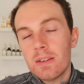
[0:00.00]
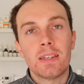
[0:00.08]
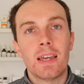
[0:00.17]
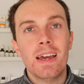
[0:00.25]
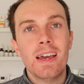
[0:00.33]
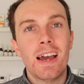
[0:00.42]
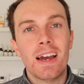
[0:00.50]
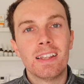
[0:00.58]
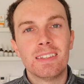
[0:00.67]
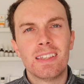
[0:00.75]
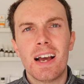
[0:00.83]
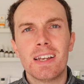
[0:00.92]
yeah,
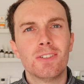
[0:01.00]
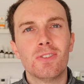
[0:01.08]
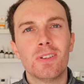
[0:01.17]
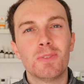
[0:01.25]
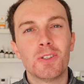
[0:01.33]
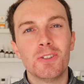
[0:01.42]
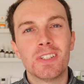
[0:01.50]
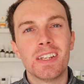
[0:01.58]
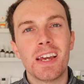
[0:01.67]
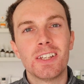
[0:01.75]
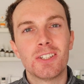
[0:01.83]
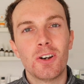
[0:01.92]
and that is all I'm doing
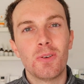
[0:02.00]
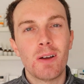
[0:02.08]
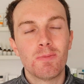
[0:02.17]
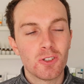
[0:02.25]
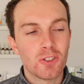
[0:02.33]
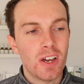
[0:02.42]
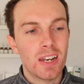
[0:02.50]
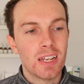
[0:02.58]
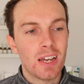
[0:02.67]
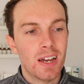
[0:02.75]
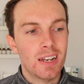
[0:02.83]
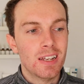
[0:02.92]
today. So I'm just
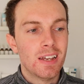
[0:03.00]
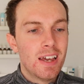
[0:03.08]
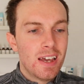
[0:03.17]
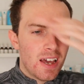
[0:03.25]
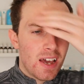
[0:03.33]
kind of